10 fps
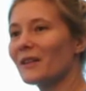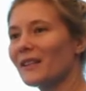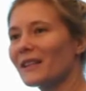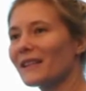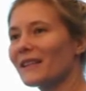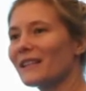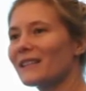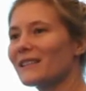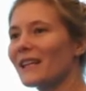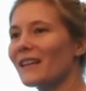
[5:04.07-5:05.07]
one look at
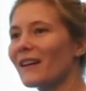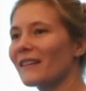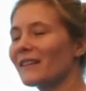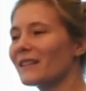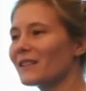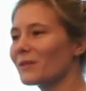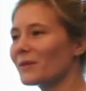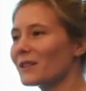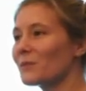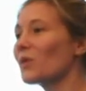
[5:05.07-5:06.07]
this. They thought that this
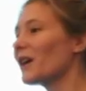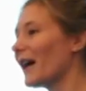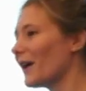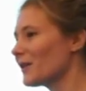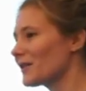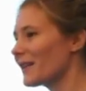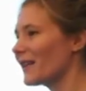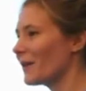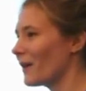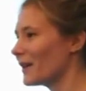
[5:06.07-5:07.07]
was more house than
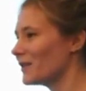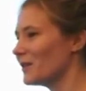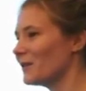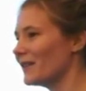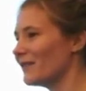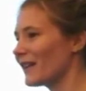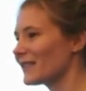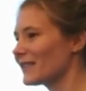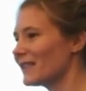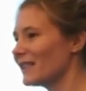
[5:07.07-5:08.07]
they wanted to
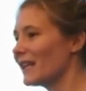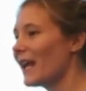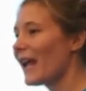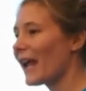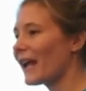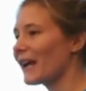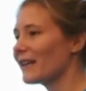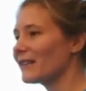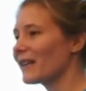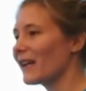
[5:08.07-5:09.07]
invest in,
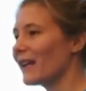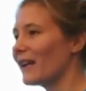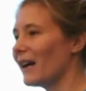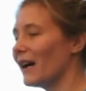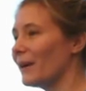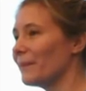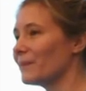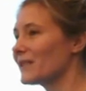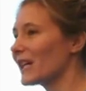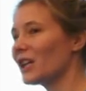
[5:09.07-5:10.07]
and they
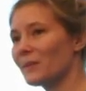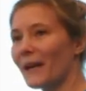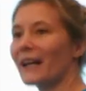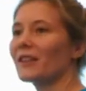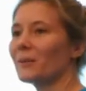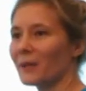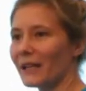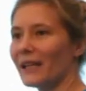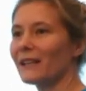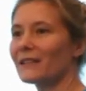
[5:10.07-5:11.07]
scaled back their
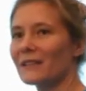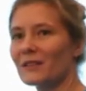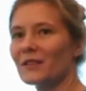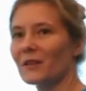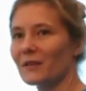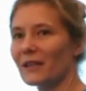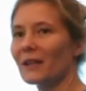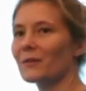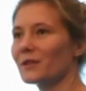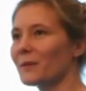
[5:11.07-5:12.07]
plans. And so the
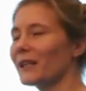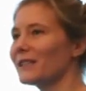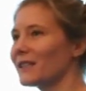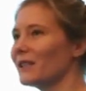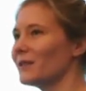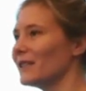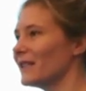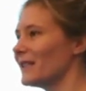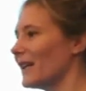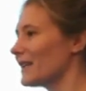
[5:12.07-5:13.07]
Edwards Place that you see
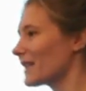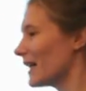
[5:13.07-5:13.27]
today is